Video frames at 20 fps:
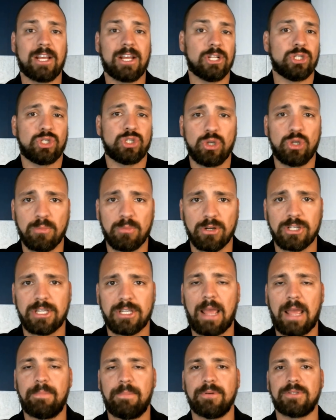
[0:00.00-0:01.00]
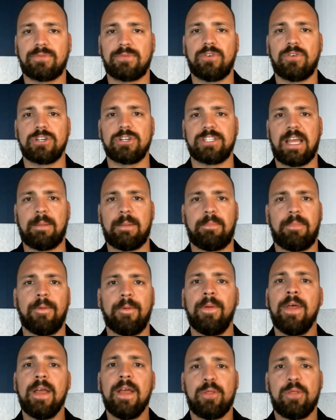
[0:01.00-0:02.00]
Consumer staples, for
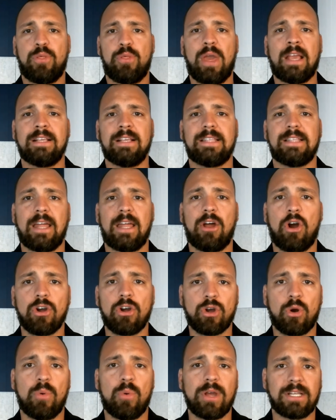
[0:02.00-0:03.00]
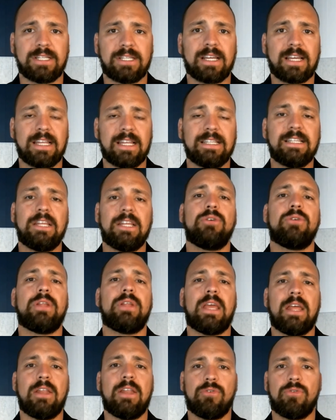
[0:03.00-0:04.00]
example, things that are going to continue
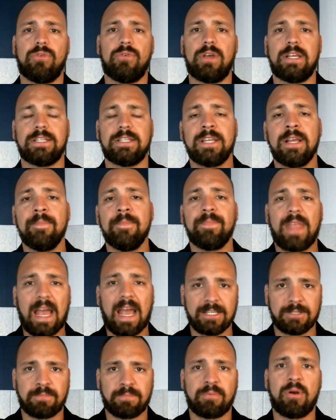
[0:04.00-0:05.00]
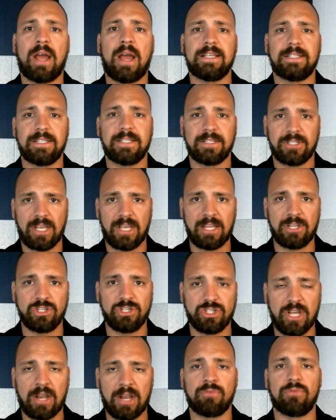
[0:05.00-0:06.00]
to increase as prices in
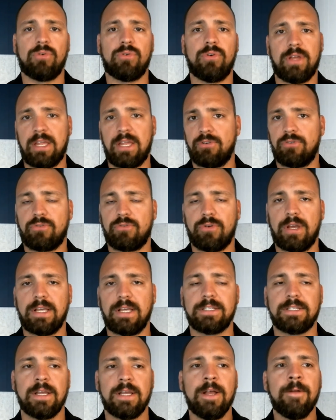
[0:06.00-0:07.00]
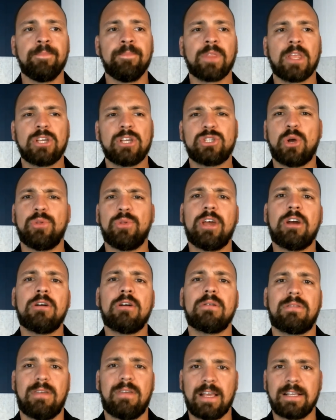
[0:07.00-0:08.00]
general increase. So there
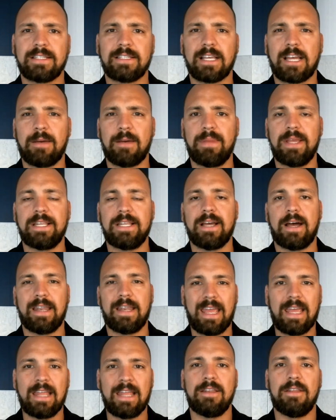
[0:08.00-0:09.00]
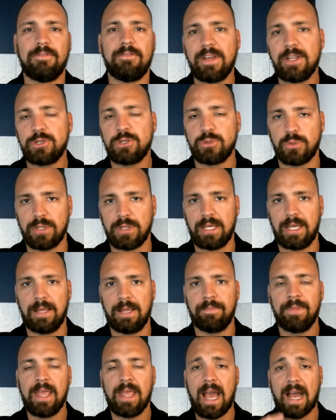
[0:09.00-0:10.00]
are things that can be done individually
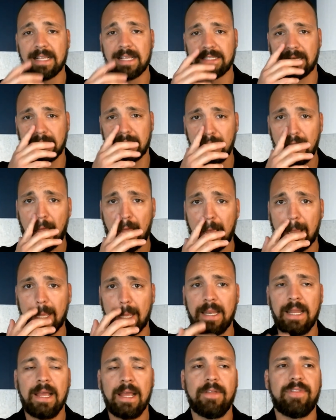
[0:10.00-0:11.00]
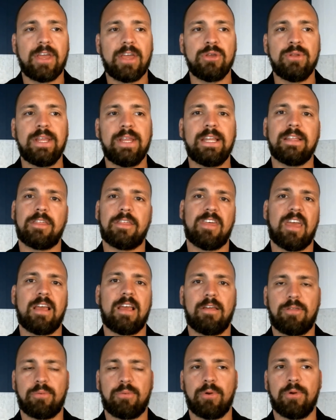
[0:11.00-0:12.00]
as a client that you need to
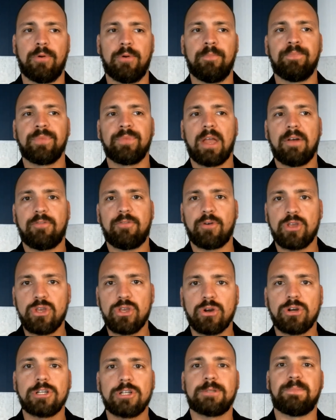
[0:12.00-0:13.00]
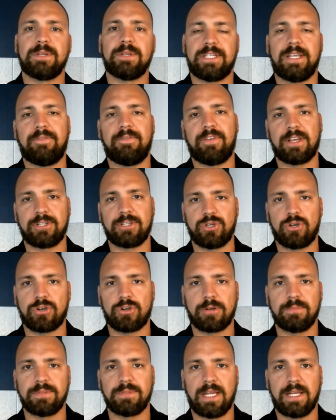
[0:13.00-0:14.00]
think through for your specific
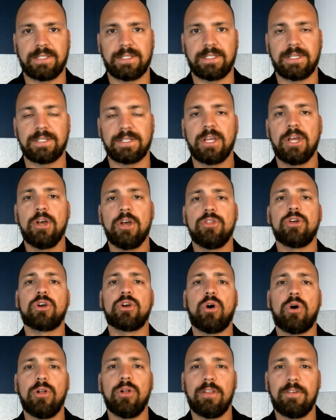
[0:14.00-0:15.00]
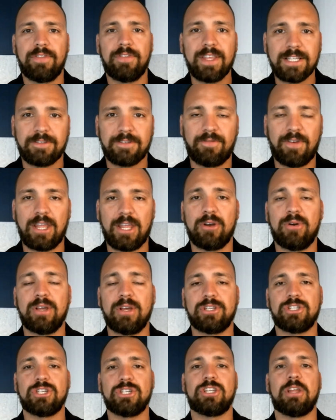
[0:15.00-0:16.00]
circumstances. The goal of this video
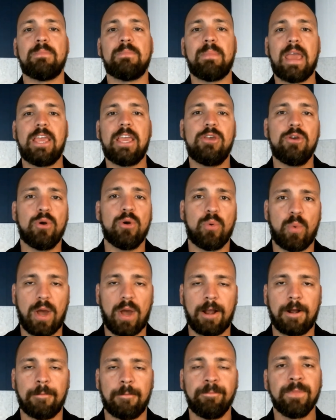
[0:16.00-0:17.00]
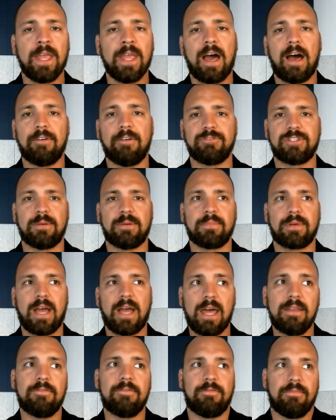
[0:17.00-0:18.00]
is just to make you aware of some
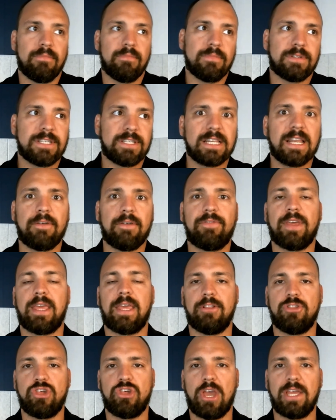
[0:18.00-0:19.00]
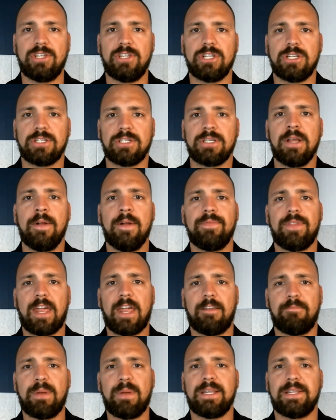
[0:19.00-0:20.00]
kind of significant changes that
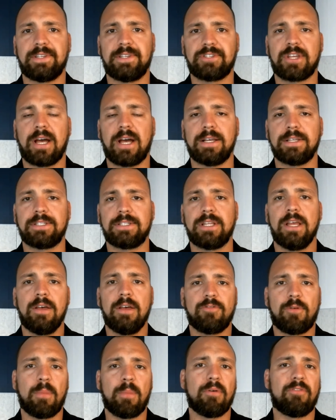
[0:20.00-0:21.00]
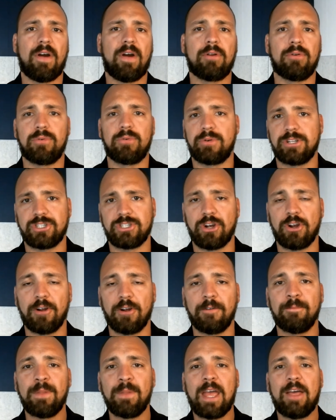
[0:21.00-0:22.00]
have been discussed from a Federal Reserve.